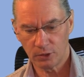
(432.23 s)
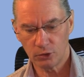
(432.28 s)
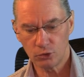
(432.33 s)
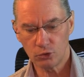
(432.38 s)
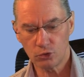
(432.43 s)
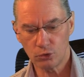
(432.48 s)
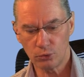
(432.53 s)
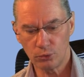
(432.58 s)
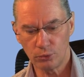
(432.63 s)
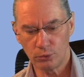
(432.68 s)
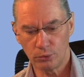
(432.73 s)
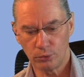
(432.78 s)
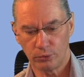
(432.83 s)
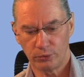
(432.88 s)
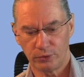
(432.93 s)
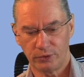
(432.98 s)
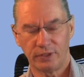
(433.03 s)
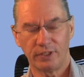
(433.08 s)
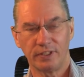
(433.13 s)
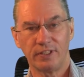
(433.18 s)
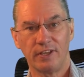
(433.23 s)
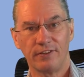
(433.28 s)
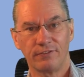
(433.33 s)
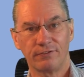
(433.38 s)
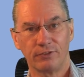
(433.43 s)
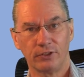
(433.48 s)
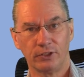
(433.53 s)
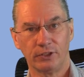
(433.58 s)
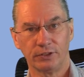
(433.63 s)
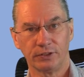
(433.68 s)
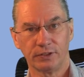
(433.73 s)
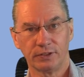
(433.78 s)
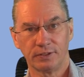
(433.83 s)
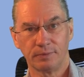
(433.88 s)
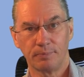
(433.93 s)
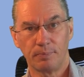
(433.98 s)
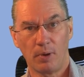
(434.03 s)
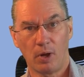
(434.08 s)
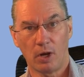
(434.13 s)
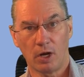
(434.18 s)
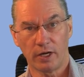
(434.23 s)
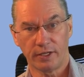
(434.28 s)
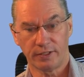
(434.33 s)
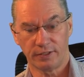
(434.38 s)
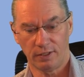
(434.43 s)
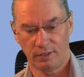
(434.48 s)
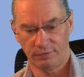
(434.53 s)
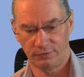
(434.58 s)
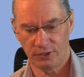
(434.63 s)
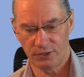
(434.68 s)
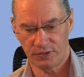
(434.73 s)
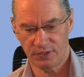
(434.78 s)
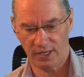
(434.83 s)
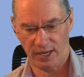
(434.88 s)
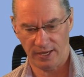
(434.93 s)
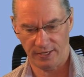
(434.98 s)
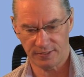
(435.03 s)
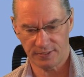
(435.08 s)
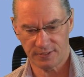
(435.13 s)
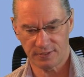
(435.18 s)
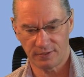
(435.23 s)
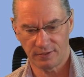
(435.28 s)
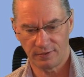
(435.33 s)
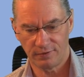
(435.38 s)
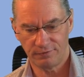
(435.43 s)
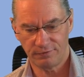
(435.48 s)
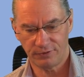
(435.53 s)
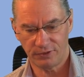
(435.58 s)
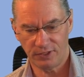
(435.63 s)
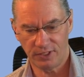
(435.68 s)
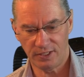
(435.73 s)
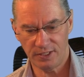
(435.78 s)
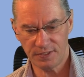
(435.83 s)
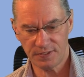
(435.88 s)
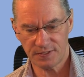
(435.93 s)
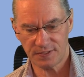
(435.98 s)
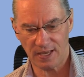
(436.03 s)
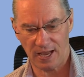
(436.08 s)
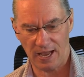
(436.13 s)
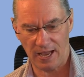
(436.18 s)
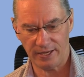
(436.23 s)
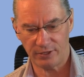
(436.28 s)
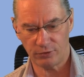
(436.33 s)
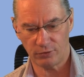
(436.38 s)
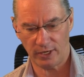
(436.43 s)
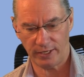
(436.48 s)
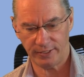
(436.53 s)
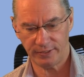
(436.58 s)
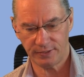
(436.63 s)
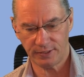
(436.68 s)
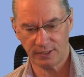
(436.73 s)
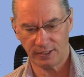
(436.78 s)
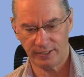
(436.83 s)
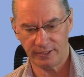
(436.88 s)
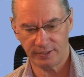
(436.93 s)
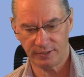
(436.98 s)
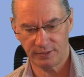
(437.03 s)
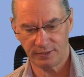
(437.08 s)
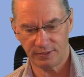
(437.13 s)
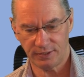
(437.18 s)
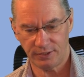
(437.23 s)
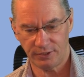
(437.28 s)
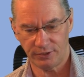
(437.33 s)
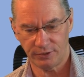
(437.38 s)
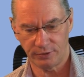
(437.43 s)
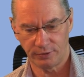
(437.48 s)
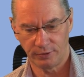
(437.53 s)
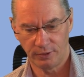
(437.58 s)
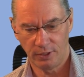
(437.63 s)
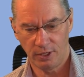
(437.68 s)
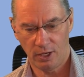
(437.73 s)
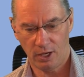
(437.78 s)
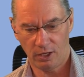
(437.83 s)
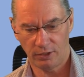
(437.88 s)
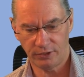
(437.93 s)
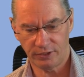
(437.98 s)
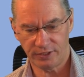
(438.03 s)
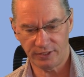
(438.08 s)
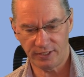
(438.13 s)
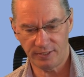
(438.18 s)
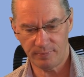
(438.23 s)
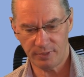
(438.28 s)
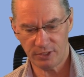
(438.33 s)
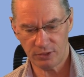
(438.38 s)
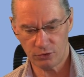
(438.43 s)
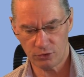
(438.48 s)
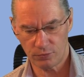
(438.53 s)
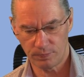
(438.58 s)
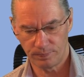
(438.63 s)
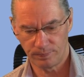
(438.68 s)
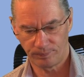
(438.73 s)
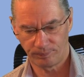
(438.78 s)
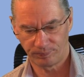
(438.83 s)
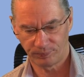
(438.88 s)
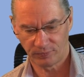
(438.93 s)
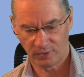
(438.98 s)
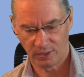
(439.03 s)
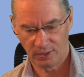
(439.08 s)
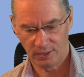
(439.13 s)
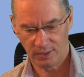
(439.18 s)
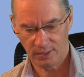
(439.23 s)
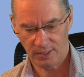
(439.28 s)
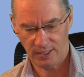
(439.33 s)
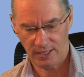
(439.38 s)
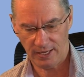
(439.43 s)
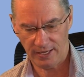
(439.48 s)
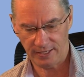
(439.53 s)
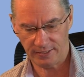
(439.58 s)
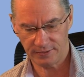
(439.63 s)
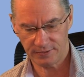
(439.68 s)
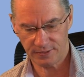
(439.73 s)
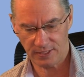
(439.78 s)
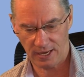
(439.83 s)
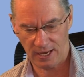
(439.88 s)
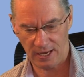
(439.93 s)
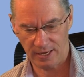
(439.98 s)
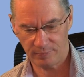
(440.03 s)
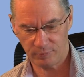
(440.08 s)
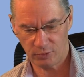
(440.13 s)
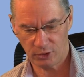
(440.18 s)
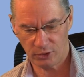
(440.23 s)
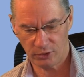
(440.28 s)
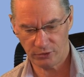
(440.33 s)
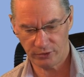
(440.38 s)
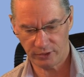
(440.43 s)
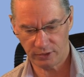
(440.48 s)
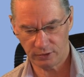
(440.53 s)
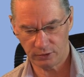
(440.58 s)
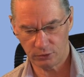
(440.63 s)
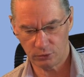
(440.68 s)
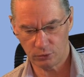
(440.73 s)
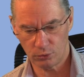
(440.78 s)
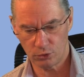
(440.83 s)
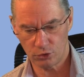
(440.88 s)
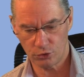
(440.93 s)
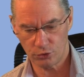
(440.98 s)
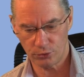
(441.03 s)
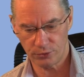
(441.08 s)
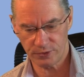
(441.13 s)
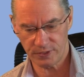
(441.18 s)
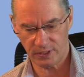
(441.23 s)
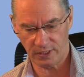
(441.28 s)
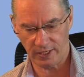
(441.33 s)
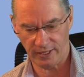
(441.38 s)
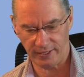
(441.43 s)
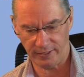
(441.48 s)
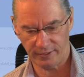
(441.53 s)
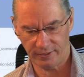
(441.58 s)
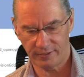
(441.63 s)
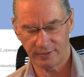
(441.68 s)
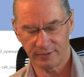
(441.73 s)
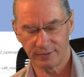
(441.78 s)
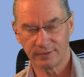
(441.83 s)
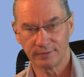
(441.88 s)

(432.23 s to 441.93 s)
to the different part of the text. For this, I right click here on an image and I'm going to choose a link.